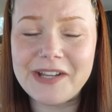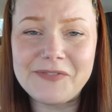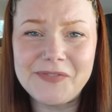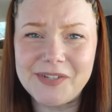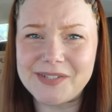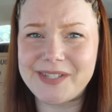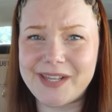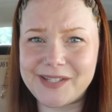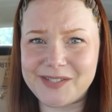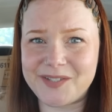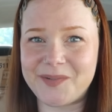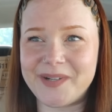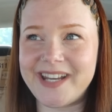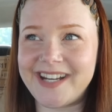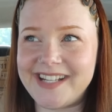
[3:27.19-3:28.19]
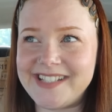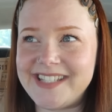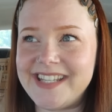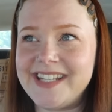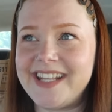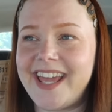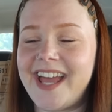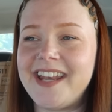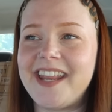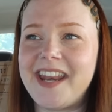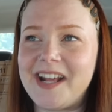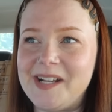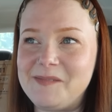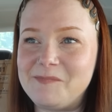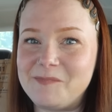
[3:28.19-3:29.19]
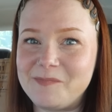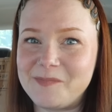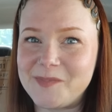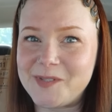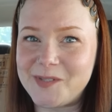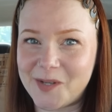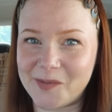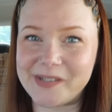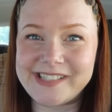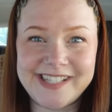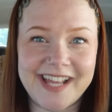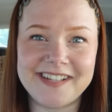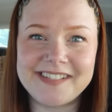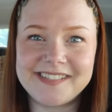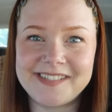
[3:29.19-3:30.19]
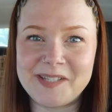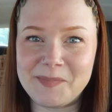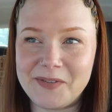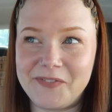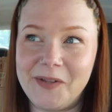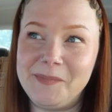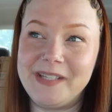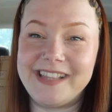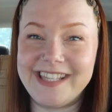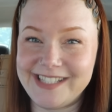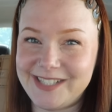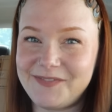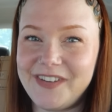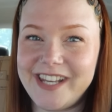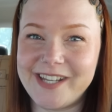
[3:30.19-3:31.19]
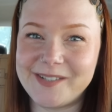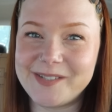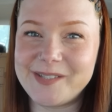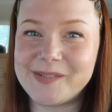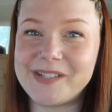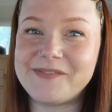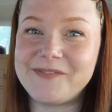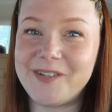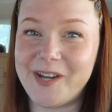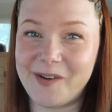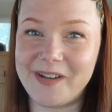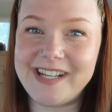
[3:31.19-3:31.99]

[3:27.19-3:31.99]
It feels like it's 2019 again, and I'm so excited to be filming this video. You have no